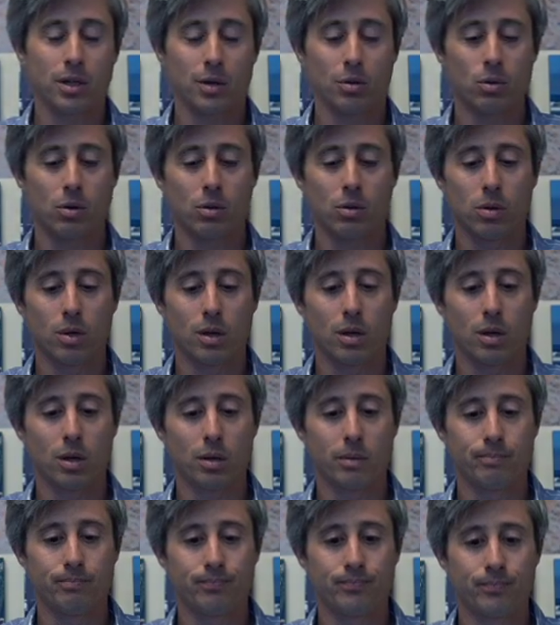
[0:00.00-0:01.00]

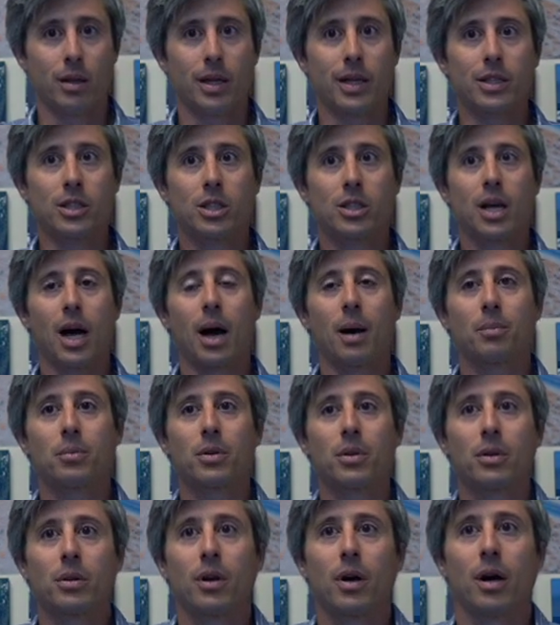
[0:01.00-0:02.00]
They
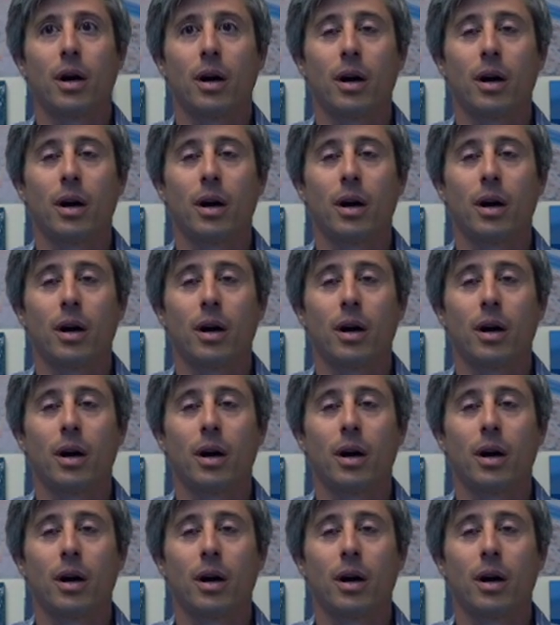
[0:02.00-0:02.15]
stopped,